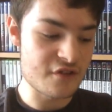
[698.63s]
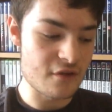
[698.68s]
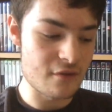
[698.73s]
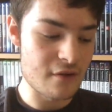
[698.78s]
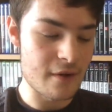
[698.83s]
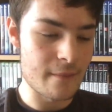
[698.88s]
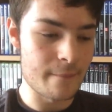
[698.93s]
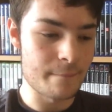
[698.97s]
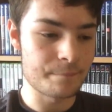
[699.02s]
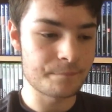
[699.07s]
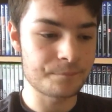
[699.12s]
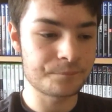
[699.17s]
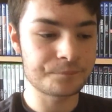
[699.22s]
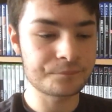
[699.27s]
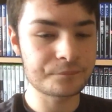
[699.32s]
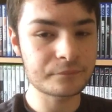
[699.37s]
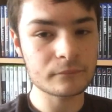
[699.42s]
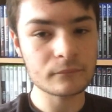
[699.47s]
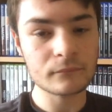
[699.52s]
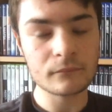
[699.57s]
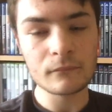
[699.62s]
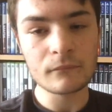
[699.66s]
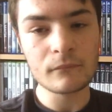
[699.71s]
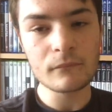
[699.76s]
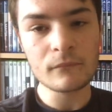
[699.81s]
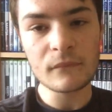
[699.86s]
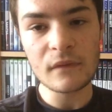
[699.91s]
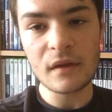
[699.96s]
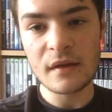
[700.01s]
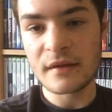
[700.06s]
So
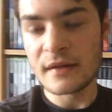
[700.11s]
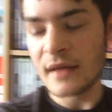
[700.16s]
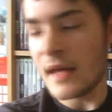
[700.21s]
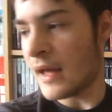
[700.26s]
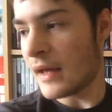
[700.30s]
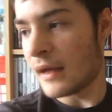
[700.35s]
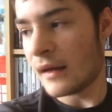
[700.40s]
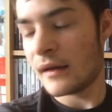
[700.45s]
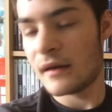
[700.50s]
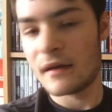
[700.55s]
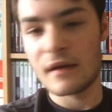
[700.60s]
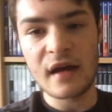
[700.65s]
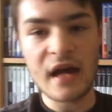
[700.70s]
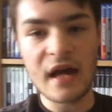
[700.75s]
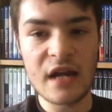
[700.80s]
yeah.